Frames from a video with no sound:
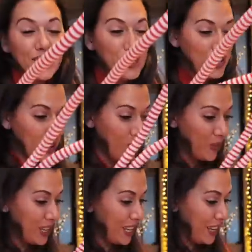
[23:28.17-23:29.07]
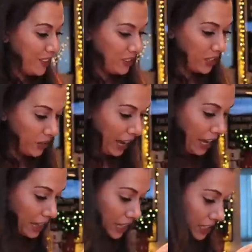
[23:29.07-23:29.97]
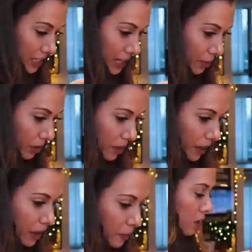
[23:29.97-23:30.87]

So cute. Okay, this is everything.